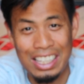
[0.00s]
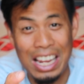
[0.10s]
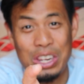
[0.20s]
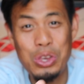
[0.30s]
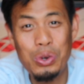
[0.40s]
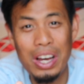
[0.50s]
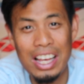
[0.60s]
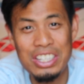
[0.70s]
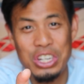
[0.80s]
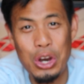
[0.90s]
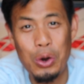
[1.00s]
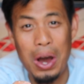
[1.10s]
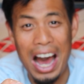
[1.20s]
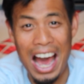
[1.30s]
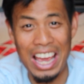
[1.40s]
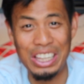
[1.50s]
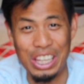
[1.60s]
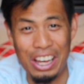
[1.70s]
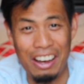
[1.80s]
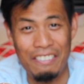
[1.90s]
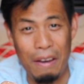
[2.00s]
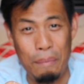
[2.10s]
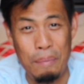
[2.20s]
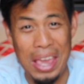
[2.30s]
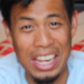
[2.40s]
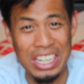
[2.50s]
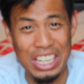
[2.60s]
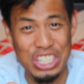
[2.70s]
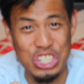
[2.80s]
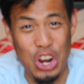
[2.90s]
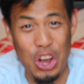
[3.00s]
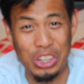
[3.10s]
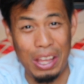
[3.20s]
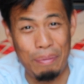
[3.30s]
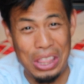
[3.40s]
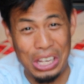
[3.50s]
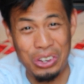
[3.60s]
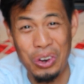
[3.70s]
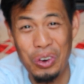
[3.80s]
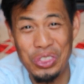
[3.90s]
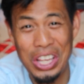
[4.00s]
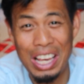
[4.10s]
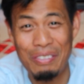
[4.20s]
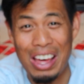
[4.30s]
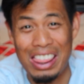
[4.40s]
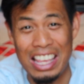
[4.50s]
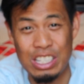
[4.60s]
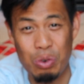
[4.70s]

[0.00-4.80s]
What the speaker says: And you guys know I love mint chocolate, but the cool thing about this